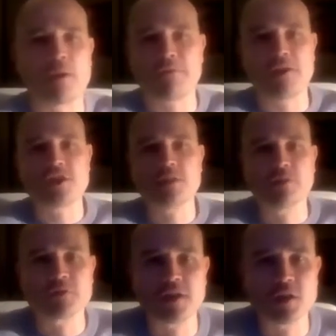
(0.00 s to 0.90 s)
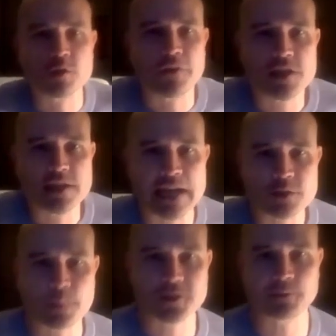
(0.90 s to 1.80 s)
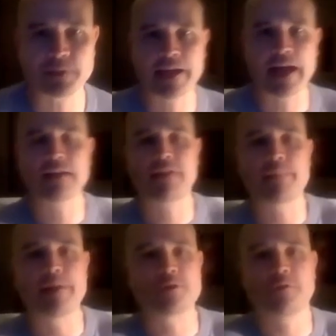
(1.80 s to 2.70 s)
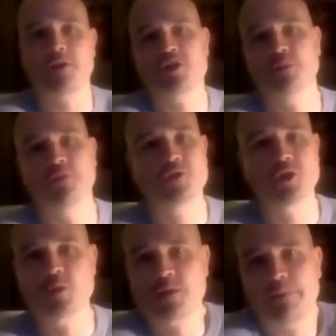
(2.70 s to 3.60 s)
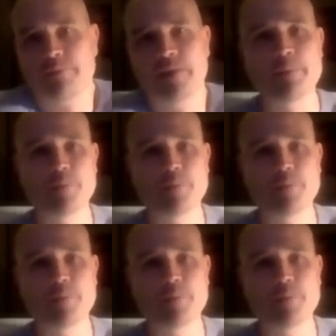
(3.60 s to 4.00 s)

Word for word: I finish above as long as we finish as high as possible can. If that means we finish above Dewsbury, then, then